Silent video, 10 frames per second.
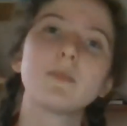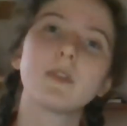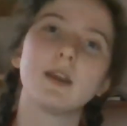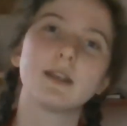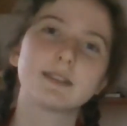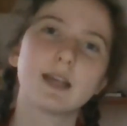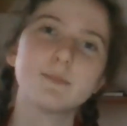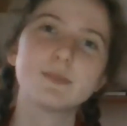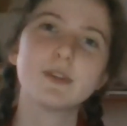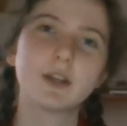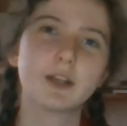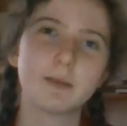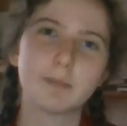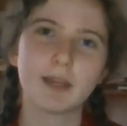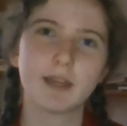Exams are going to
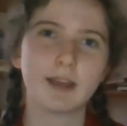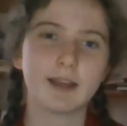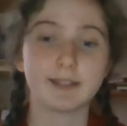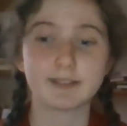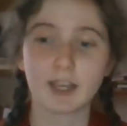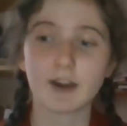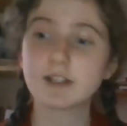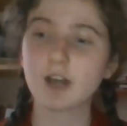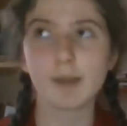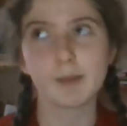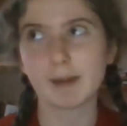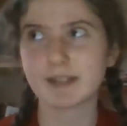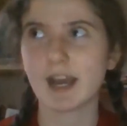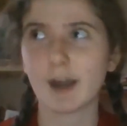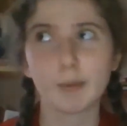be a scary time no
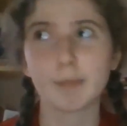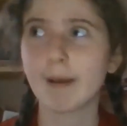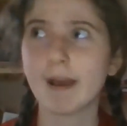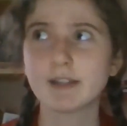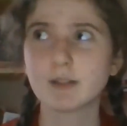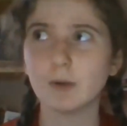matter how prepared